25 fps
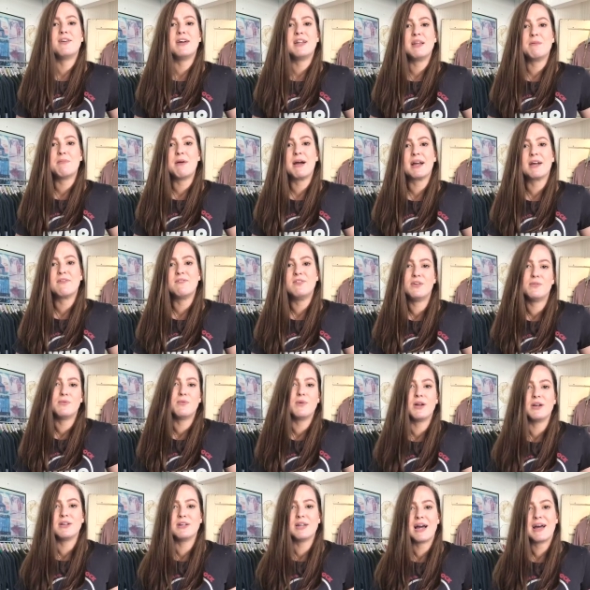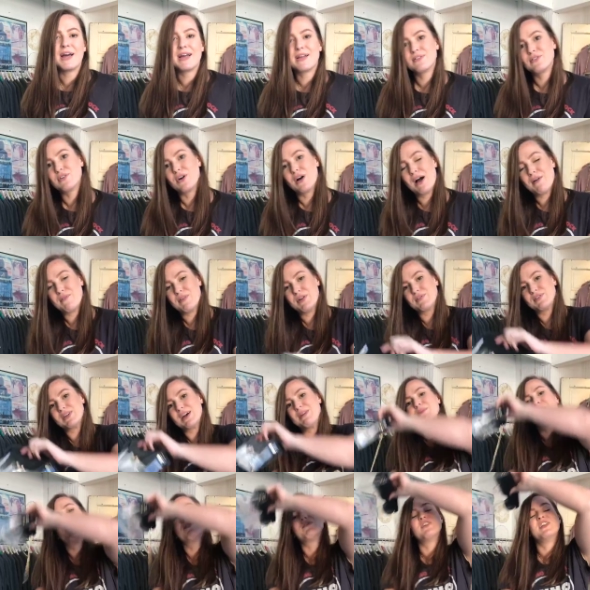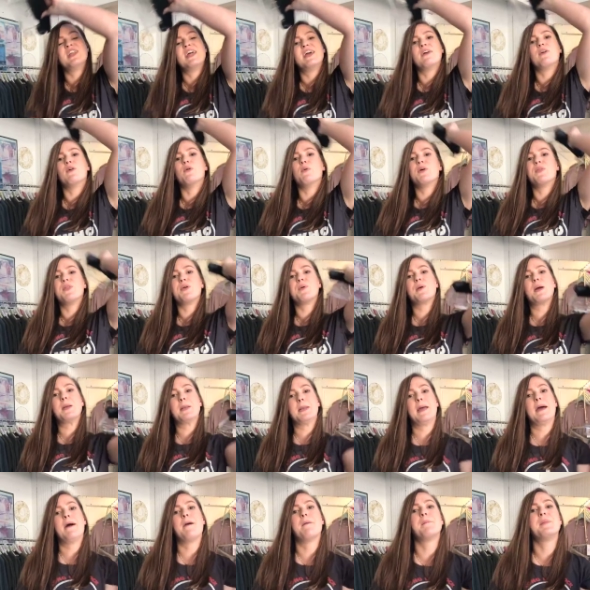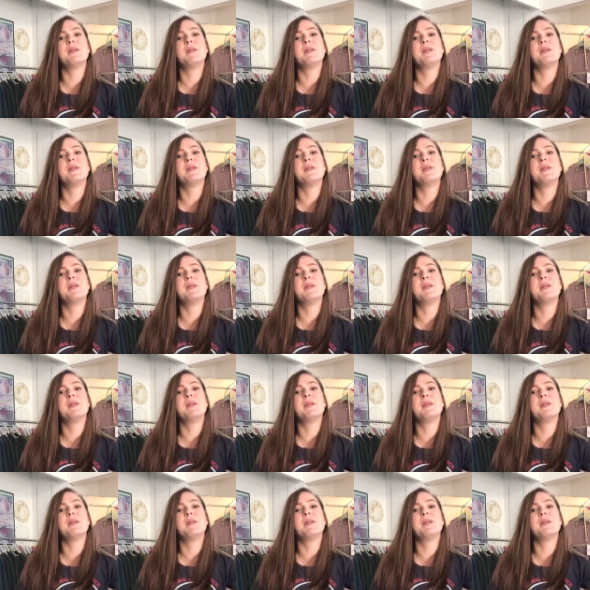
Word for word: fanny pack if you want. I don't have enough time to finagle with it right now,